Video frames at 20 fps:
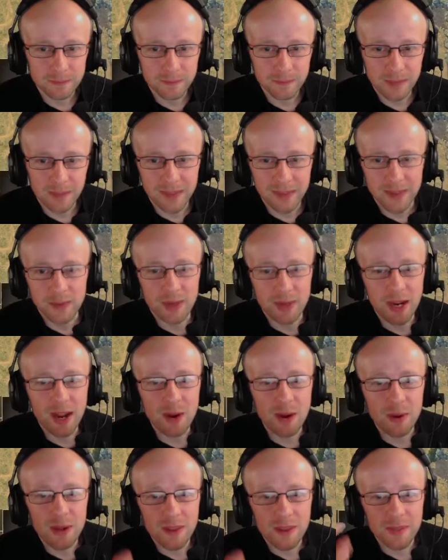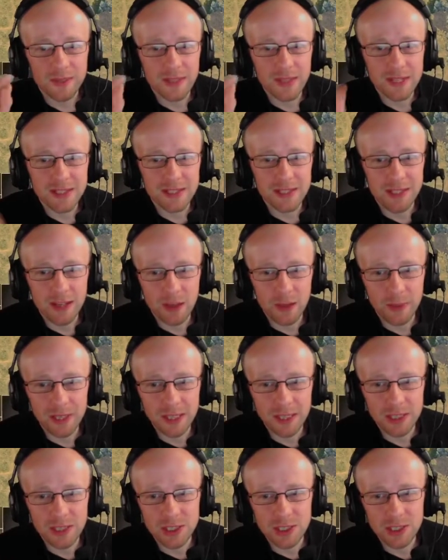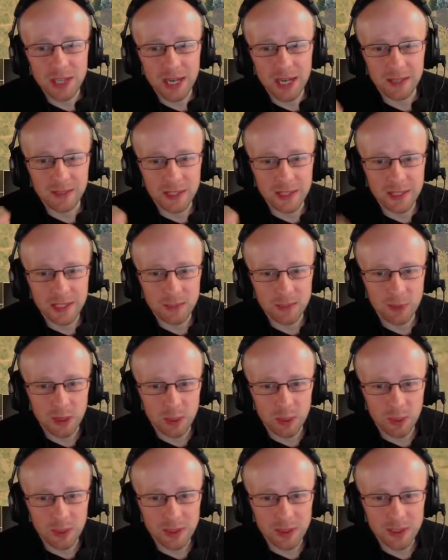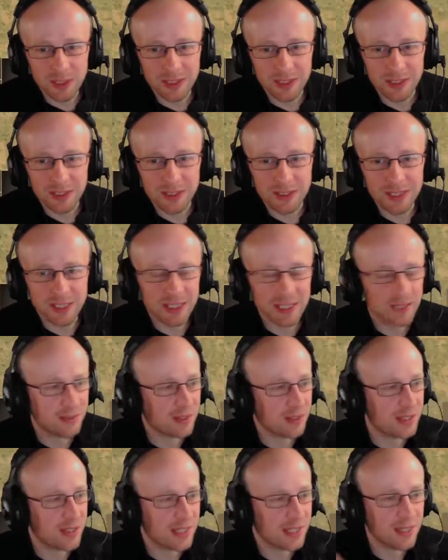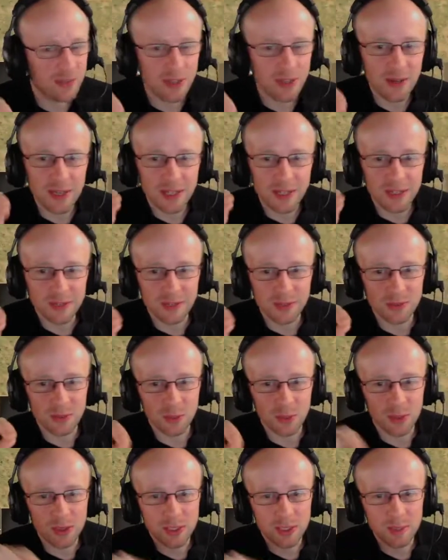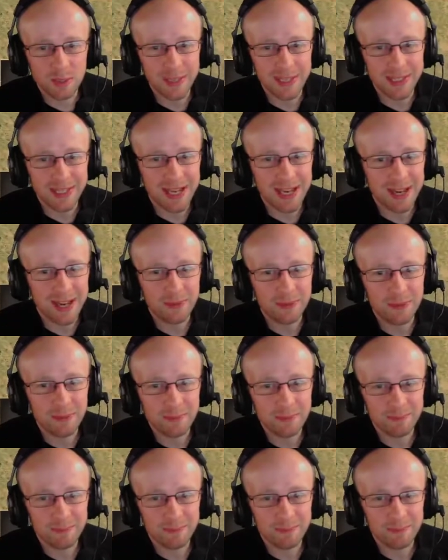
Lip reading: And there we go. There's the cohesion check. This is what I wanted. This is because it was only because it was one space out,